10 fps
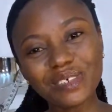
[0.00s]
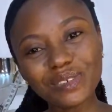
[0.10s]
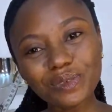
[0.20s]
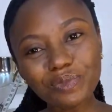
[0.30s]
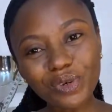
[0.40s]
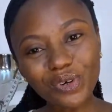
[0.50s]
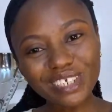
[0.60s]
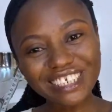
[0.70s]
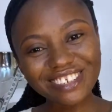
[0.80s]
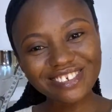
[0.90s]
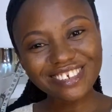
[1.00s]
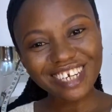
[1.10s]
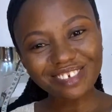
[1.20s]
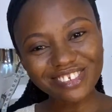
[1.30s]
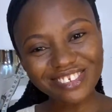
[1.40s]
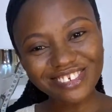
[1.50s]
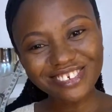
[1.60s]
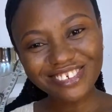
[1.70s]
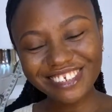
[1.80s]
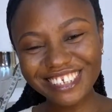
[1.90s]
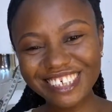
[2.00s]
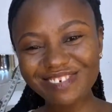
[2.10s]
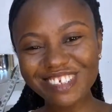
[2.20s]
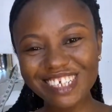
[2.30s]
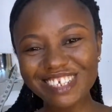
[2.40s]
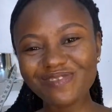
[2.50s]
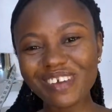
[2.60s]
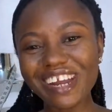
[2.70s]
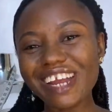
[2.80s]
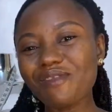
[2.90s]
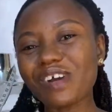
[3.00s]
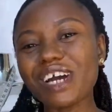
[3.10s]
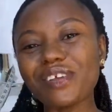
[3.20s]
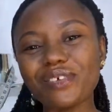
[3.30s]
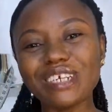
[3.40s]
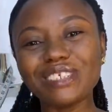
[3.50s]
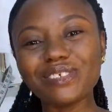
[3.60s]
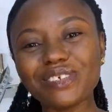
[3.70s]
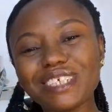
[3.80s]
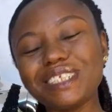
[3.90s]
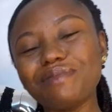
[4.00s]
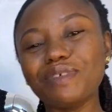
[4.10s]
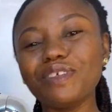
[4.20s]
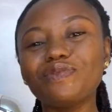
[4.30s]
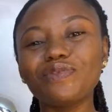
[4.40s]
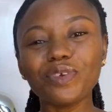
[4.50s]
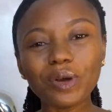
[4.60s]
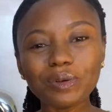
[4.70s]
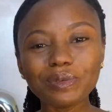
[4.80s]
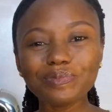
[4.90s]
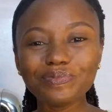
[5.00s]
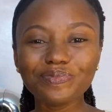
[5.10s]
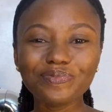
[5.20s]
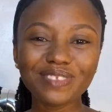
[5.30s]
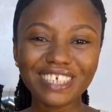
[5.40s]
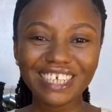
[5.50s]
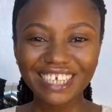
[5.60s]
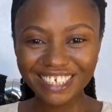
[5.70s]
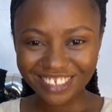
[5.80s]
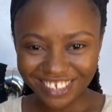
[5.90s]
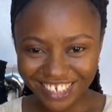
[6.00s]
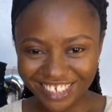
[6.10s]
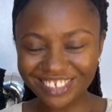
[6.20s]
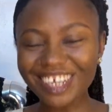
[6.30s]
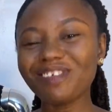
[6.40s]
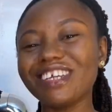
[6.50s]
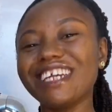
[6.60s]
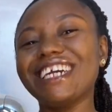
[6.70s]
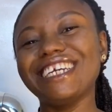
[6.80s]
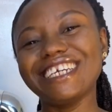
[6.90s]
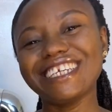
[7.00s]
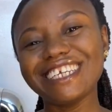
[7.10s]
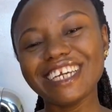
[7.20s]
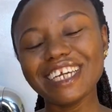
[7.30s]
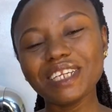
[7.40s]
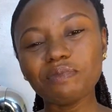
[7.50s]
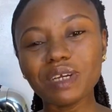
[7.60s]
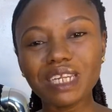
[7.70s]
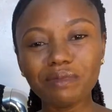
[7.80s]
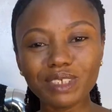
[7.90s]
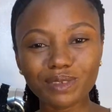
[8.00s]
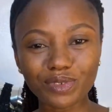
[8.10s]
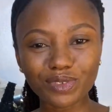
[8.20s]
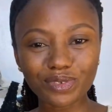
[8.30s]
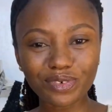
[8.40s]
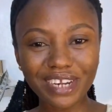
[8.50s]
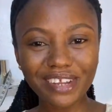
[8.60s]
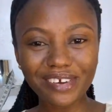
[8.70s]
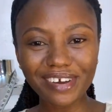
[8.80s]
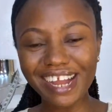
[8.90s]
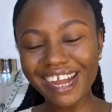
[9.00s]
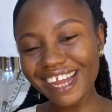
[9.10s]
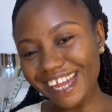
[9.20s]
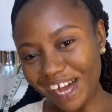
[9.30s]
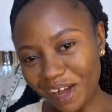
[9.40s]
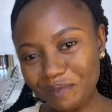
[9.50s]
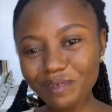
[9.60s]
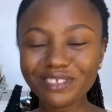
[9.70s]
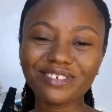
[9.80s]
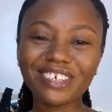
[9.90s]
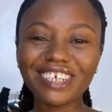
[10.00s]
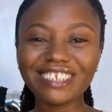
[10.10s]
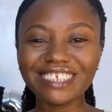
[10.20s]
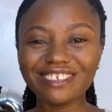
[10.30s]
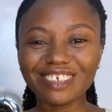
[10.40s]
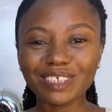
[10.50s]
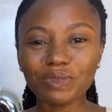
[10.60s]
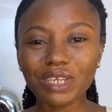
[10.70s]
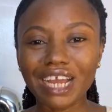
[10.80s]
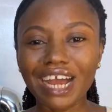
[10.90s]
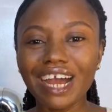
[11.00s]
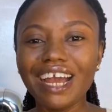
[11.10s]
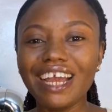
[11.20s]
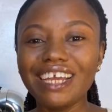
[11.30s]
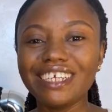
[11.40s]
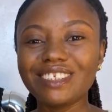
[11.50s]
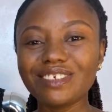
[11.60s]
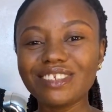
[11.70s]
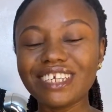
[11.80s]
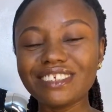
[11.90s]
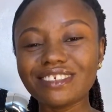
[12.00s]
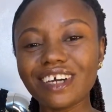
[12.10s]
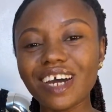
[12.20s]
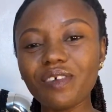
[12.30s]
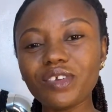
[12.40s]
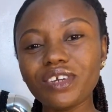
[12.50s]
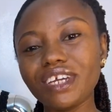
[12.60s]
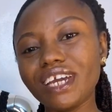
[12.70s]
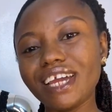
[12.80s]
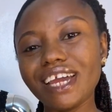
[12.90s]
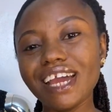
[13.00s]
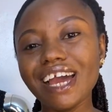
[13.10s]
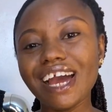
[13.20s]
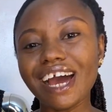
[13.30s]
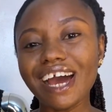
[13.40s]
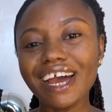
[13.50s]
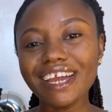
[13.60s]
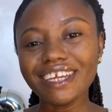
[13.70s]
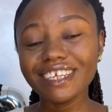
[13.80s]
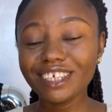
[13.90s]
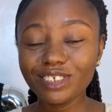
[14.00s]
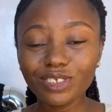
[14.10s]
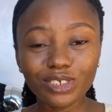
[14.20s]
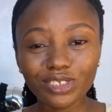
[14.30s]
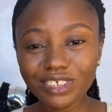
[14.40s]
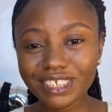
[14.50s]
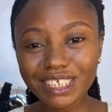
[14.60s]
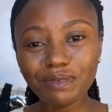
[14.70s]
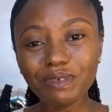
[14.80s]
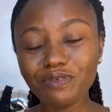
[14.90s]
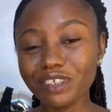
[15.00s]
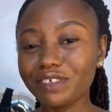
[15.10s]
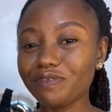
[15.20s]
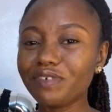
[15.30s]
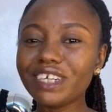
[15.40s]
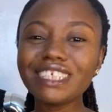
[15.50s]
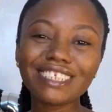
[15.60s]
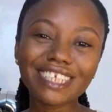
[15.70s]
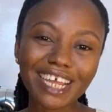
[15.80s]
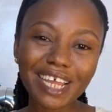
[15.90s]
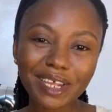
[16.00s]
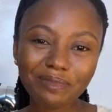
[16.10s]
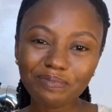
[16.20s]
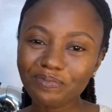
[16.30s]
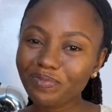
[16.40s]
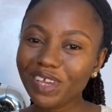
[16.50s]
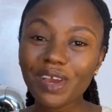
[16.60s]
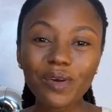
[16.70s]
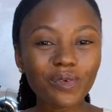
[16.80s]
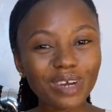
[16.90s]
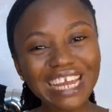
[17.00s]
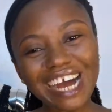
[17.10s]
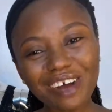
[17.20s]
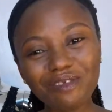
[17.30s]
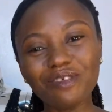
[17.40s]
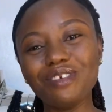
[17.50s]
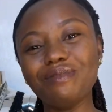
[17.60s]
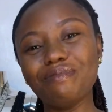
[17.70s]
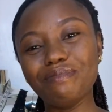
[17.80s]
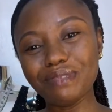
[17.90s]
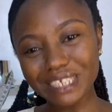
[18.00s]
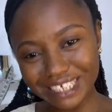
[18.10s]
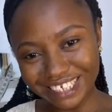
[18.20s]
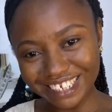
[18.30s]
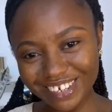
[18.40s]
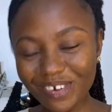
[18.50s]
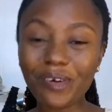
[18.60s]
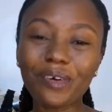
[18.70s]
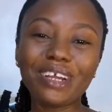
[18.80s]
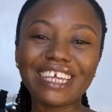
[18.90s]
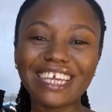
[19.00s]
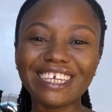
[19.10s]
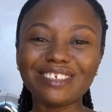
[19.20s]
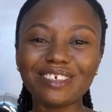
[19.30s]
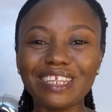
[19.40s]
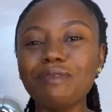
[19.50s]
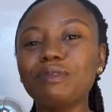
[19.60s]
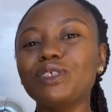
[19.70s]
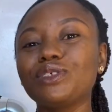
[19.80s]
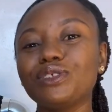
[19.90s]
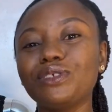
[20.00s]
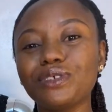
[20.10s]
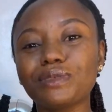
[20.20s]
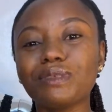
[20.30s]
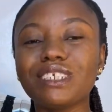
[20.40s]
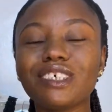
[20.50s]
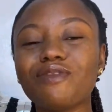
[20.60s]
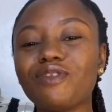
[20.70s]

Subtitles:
Good morning, good afternoon, good evening, wherever you are joining me from. It's so nice to have you here again. My name is Moturayo. I am Moturayo the dressmaker. It's so nice to have you here. In case you're just seeing me for the first time, where have you been? Okay, so let me introduce myself.